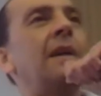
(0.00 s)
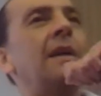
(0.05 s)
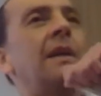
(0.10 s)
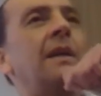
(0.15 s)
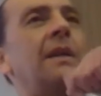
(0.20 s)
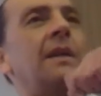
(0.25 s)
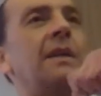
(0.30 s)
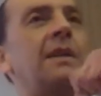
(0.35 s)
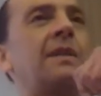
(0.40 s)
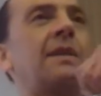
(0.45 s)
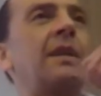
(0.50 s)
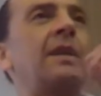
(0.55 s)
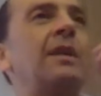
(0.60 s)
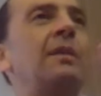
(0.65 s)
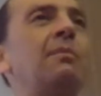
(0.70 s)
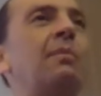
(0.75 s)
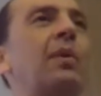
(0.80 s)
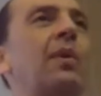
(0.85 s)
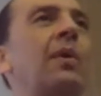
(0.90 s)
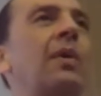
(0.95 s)
Sitting
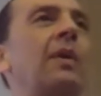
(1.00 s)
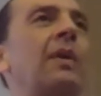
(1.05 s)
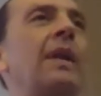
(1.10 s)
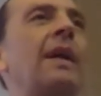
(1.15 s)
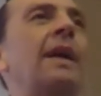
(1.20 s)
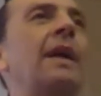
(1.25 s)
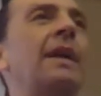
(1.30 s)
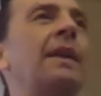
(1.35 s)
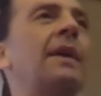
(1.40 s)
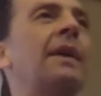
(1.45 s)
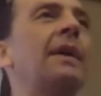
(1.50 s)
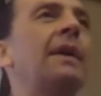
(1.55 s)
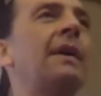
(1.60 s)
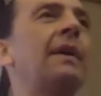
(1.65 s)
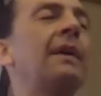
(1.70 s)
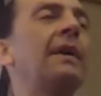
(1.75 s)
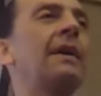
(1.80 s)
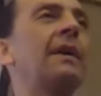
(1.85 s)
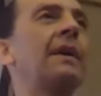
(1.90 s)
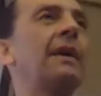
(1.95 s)
Bull led
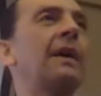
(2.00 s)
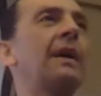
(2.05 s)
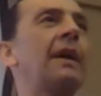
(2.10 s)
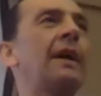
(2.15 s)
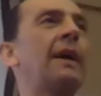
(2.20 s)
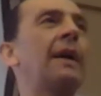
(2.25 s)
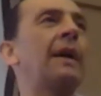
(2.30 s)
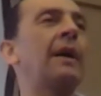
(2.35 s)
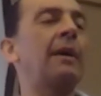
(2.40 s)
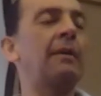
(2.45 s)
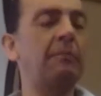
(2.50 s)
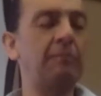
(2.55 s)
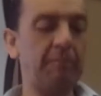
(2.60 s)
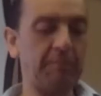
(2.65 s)
a